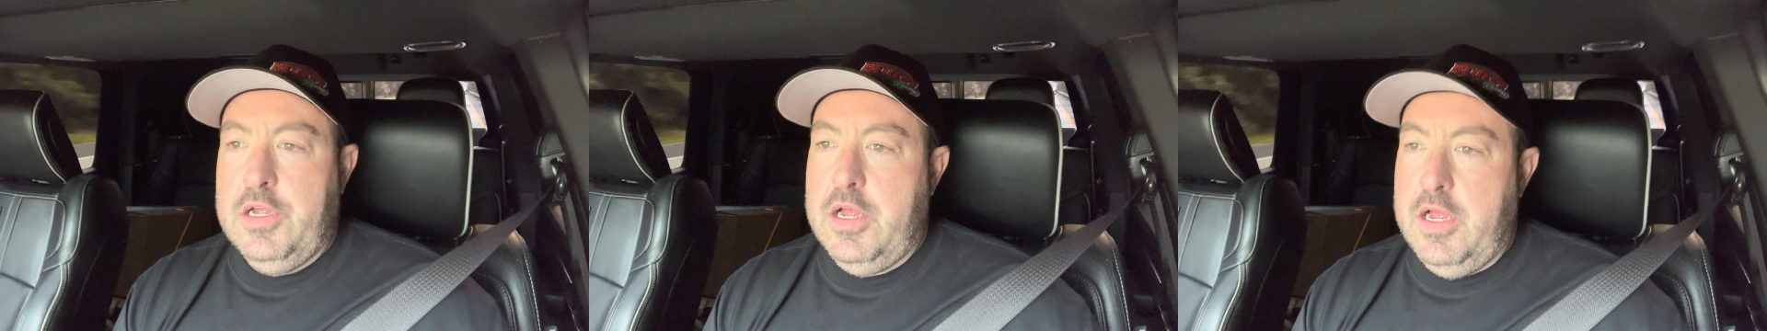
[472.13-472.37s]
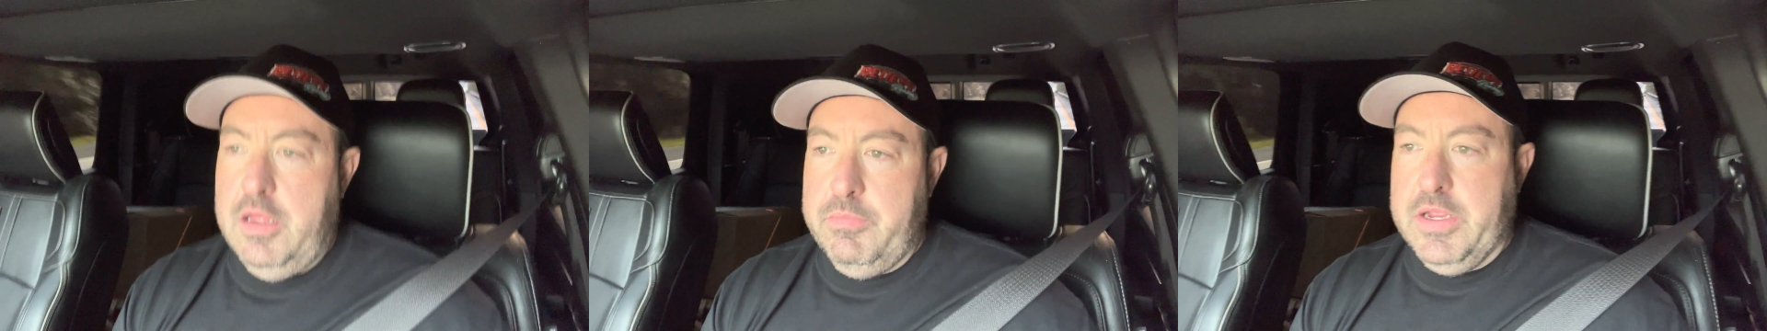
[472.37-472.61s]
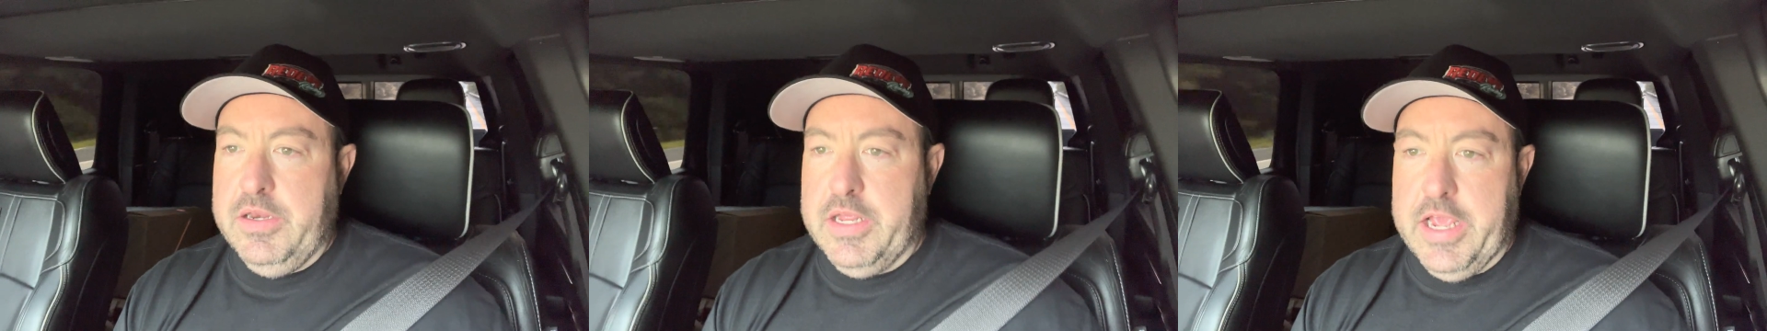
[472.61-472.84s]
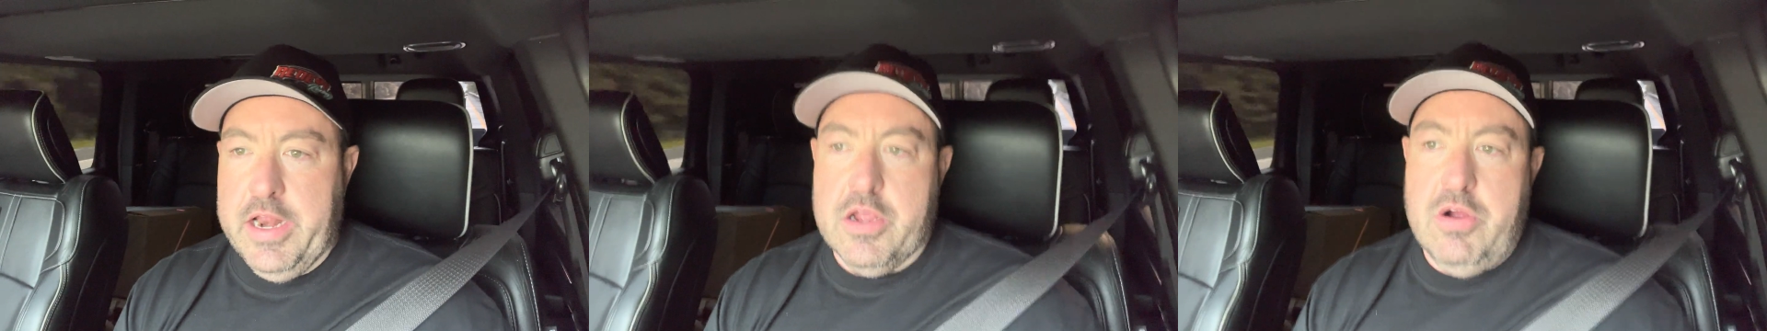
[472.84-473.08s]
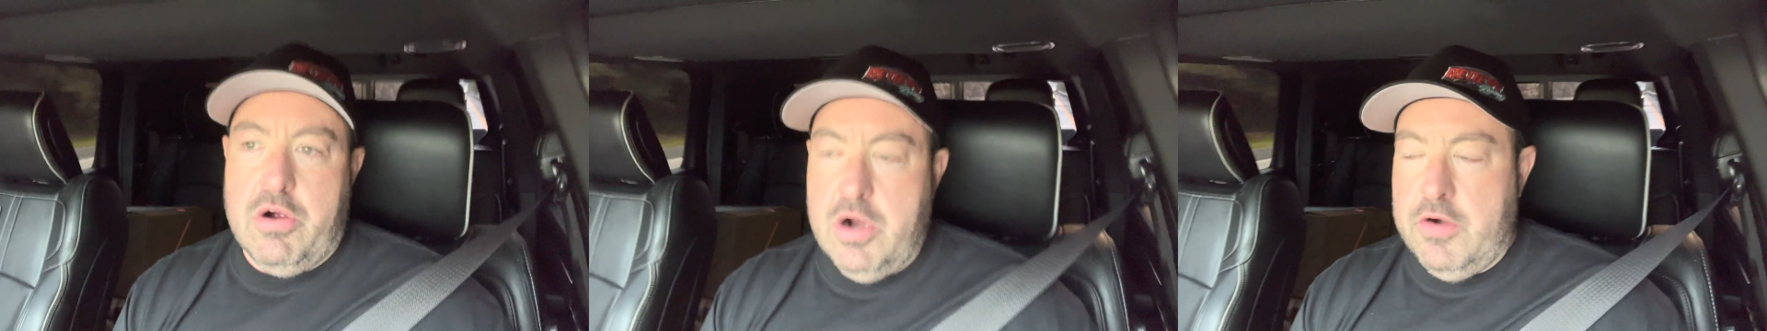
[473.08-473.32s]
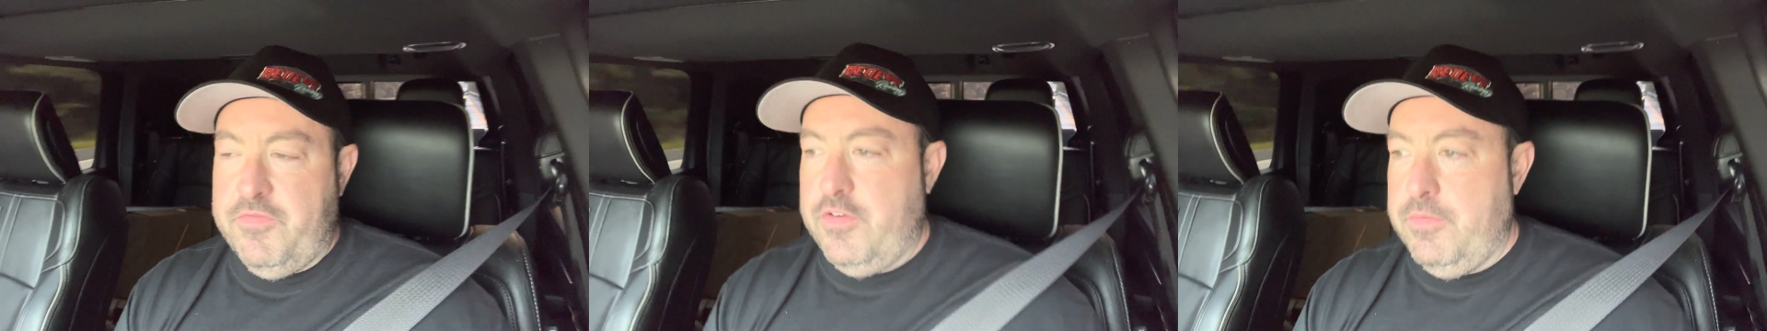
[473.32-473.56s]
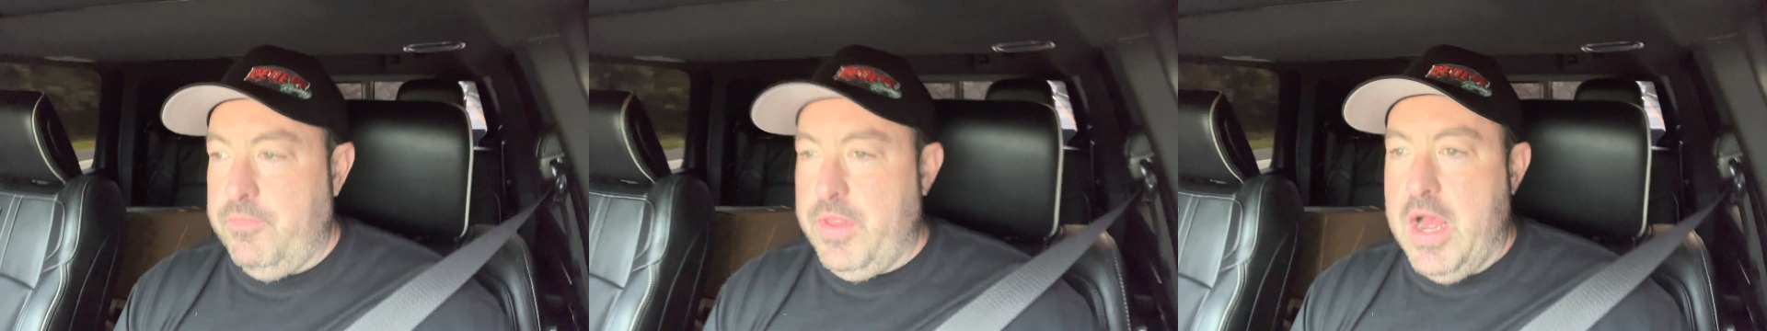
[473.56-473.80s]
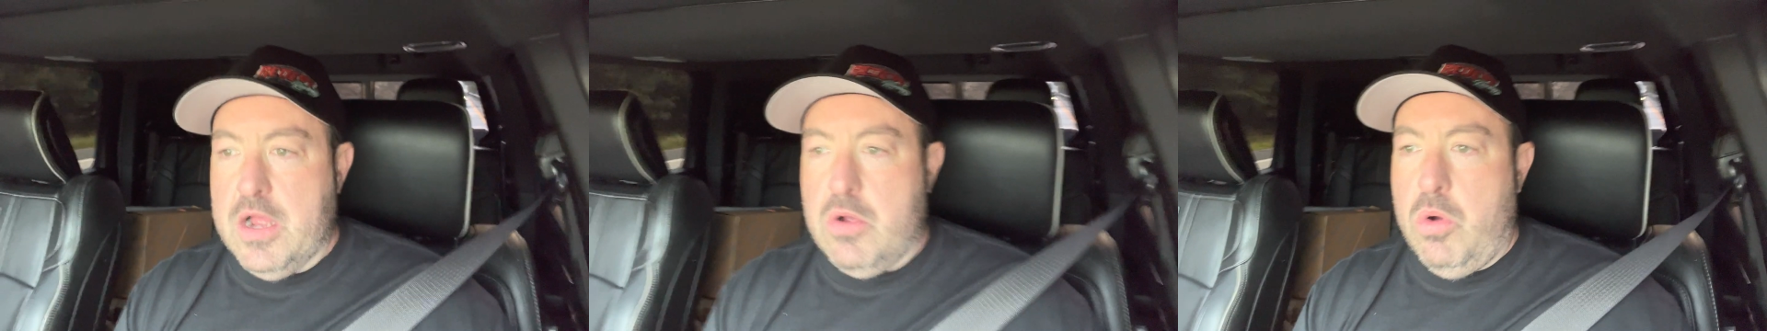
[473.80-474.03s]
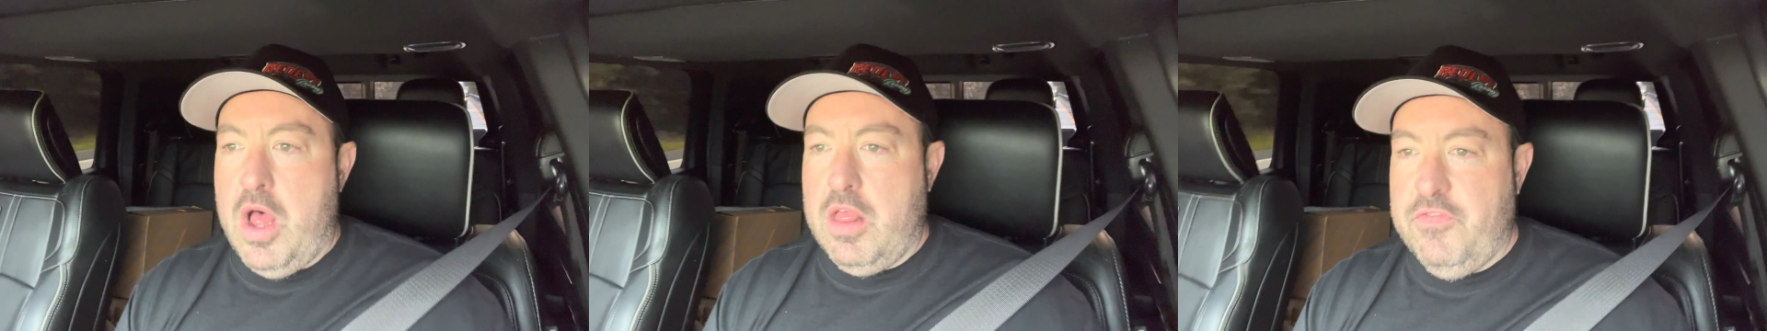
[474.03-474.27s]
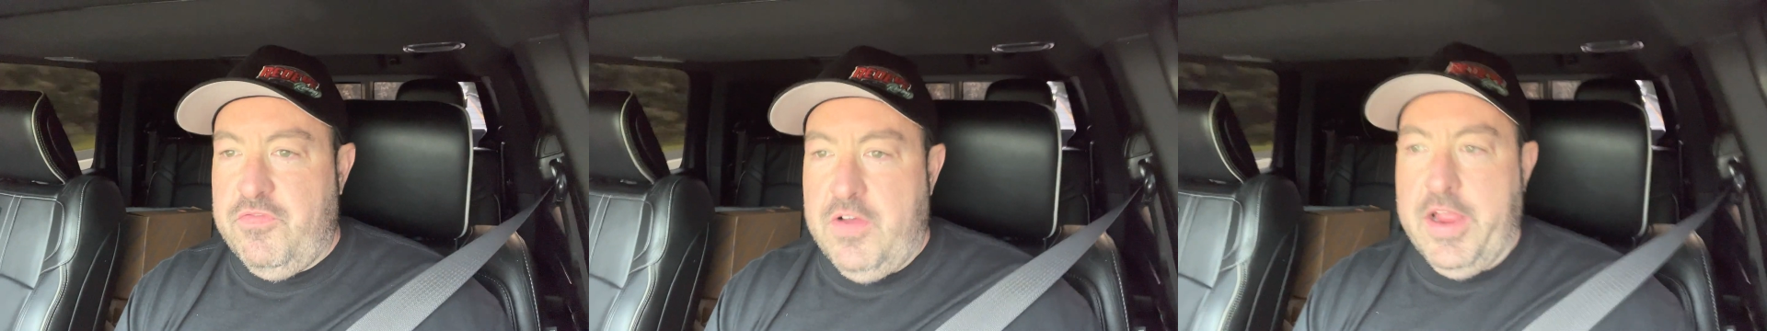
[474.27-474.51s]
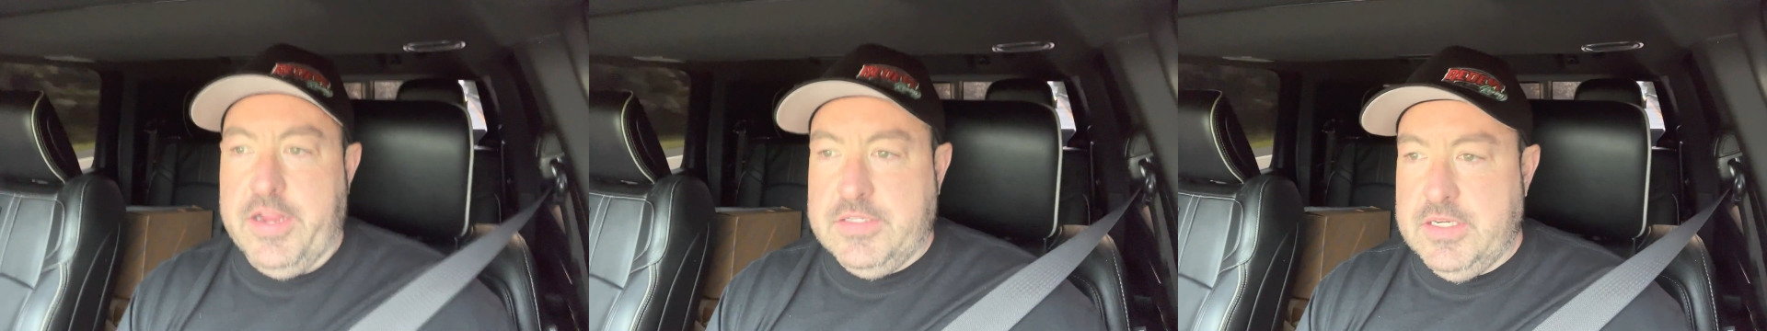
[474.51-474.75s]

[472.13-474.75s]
I mean, to get a car from not qualifying